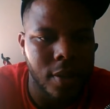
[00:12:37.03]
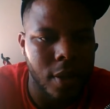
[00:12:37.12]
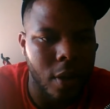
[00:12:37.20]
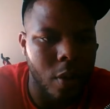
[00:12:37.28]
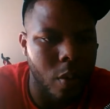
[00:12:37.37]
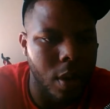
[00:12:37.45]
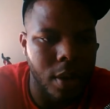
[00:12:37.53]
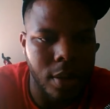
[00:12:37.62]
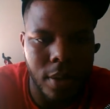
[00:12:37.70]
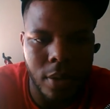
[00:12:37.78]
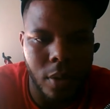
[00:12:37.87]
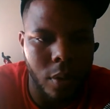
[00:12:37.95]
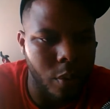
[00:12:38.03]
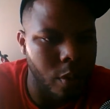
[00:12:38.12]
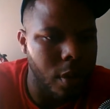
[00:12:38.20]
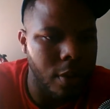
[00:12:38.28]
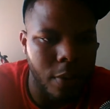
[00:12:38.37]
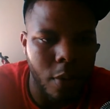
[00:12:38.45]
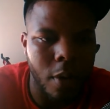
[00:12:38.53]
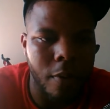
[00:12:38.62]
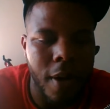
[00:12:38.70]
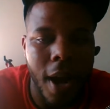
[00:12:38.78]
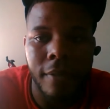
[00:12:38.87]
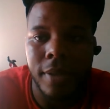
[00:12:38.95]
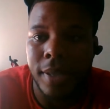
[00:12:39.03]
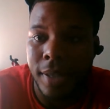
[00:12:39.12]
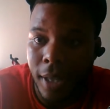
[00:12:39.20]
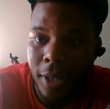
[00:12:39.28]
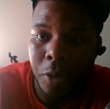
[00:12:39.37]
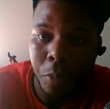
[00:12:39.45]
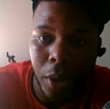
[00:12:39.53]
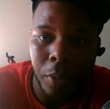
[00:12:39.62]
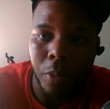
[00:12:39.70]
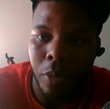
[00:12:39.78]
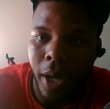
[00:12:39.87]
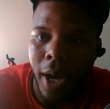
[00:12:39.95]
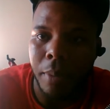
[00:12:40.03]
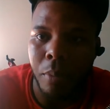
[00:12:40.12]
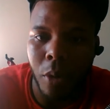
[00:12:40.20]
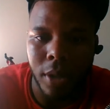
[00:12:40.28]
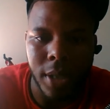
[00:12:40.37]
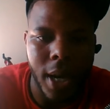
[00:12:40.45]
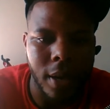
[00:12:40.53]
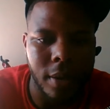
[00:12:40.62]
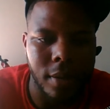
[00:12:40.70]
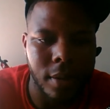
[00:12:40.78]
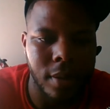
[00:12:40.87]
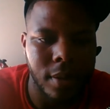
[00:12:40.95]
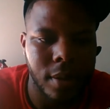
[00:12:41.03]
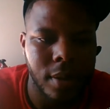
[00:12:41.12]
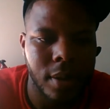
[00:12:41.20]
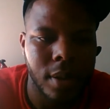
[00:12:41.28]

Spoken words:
So 1, 2, 3, 4, 5, 6 people had more tackles